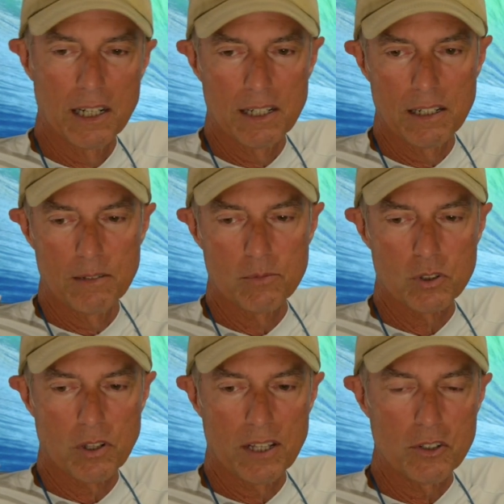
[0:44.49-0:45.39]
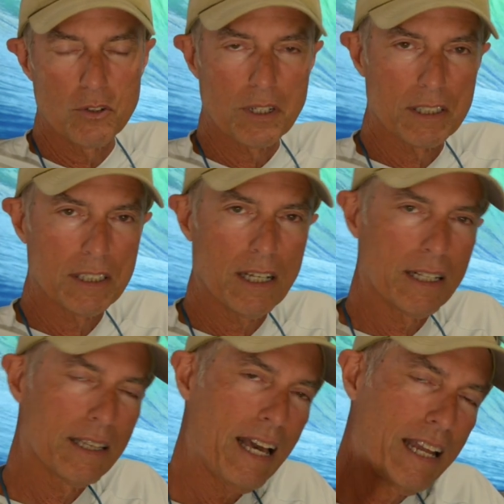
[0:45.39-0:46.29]
um, so that you can
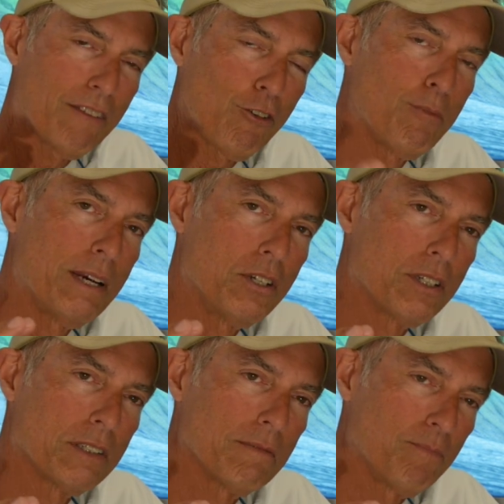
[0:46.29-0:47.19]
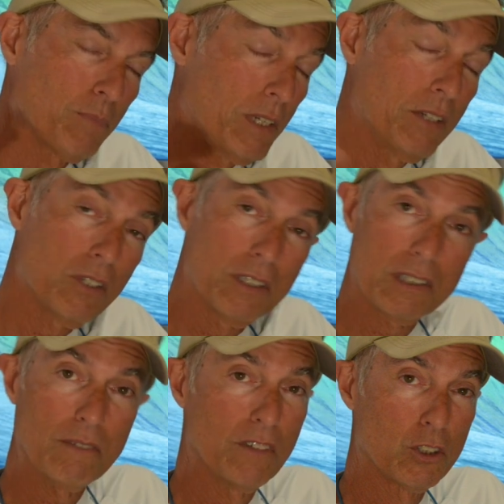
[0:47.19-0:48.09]
take that information and you
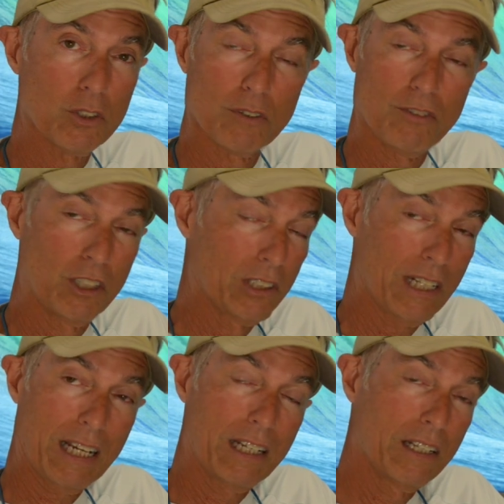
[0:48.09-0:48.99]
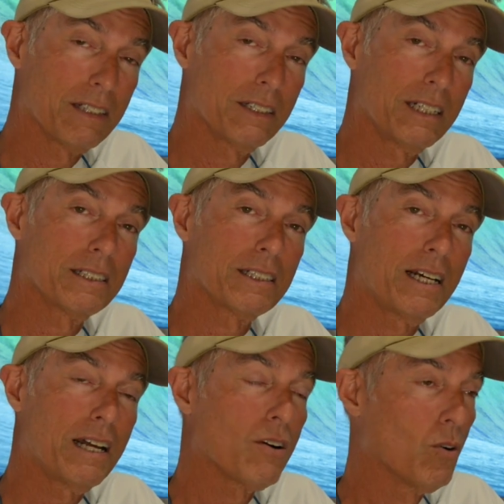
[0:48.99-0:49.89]
can conventional fish. I got nothing against that.